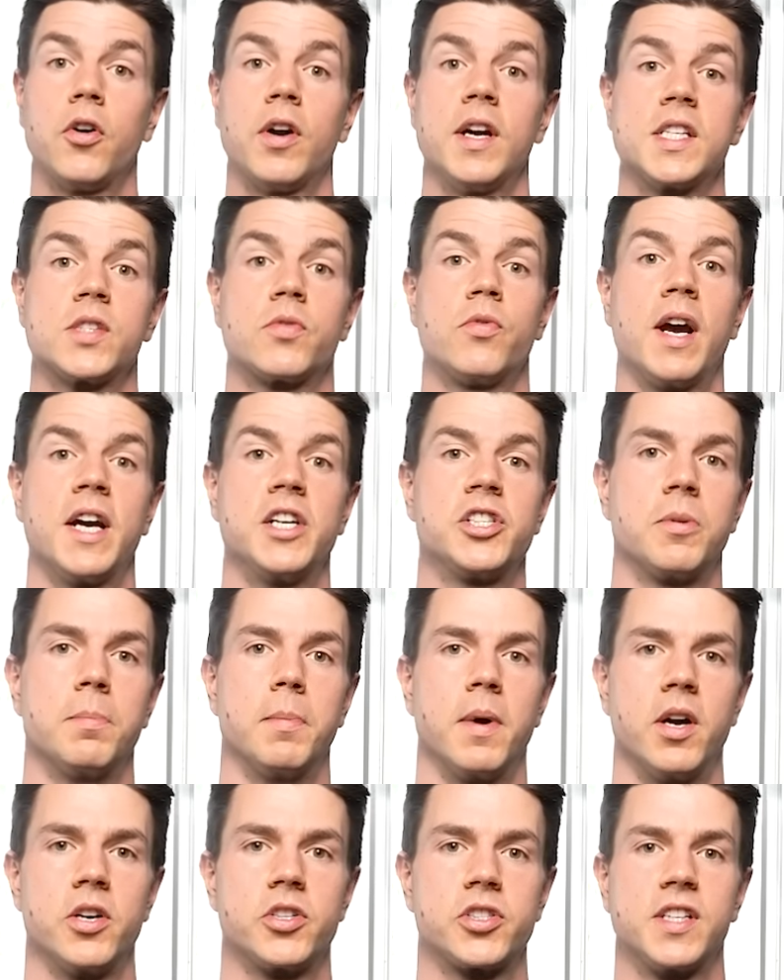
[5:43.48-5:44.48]
Increased
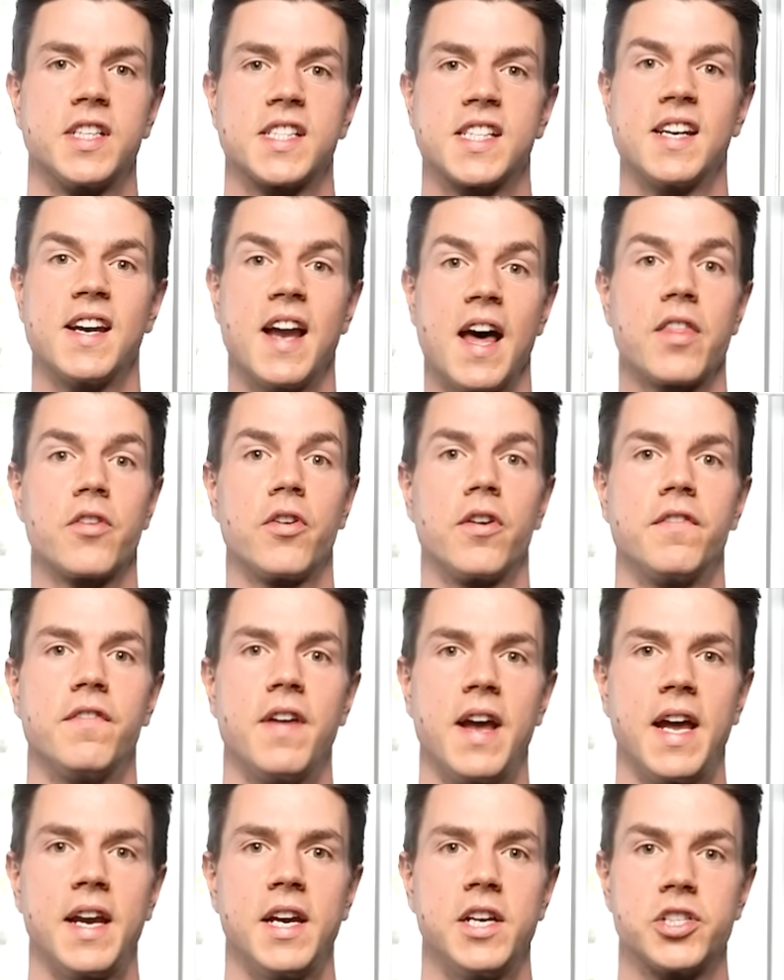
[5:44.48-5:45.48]
range of motion is another
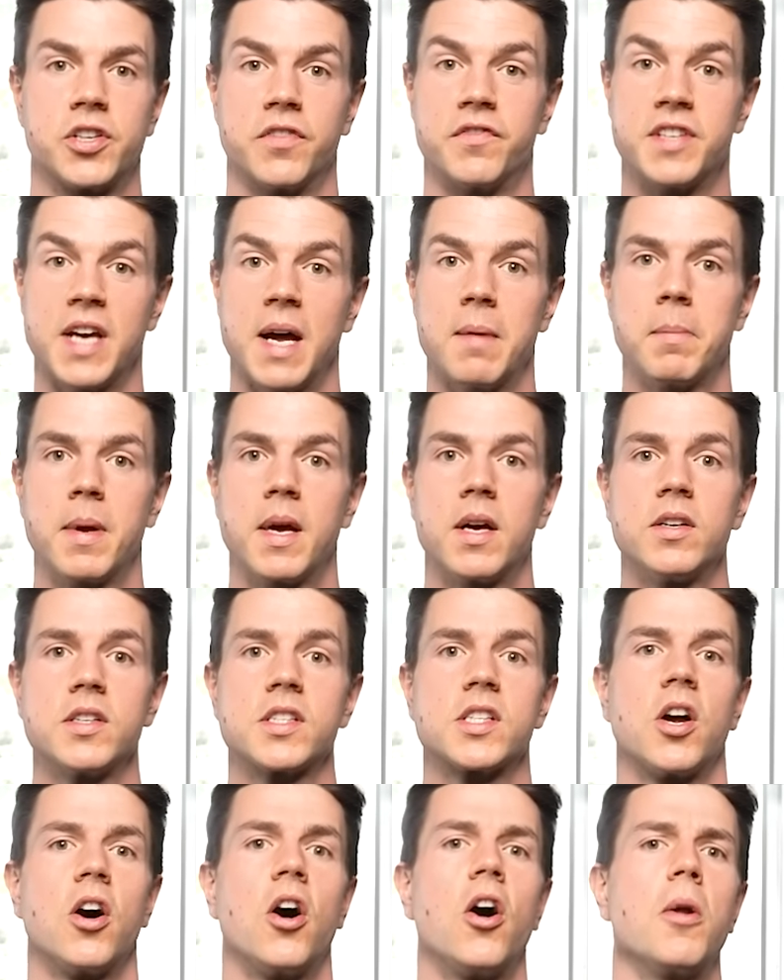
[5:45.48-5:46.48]
advantage of
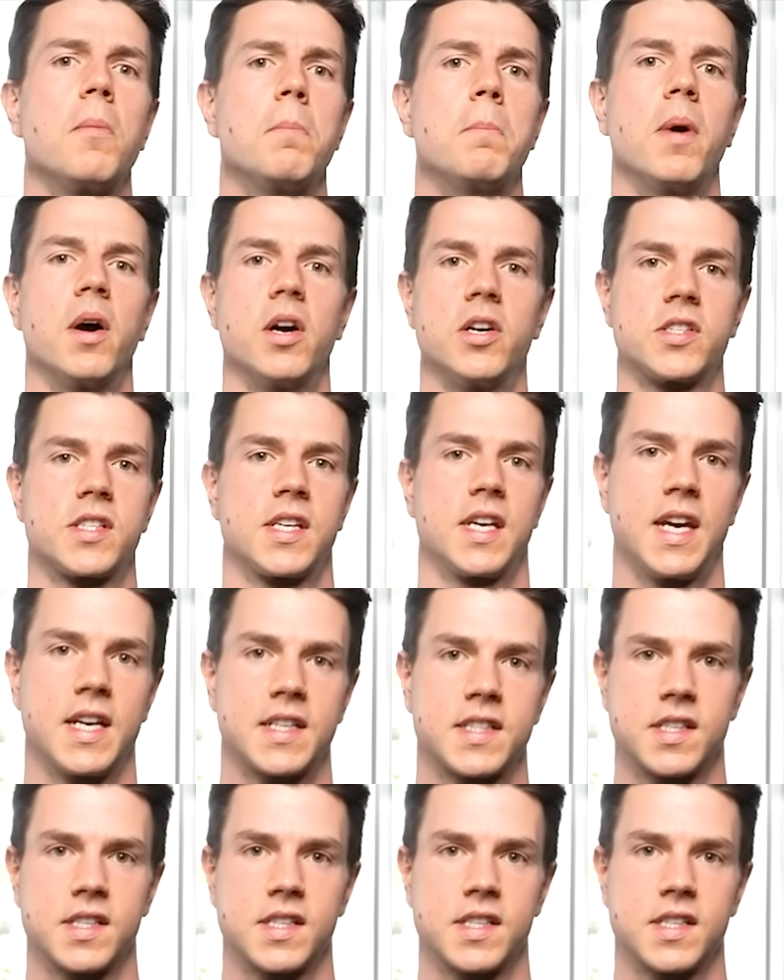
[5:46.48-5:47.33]
dumbbells on most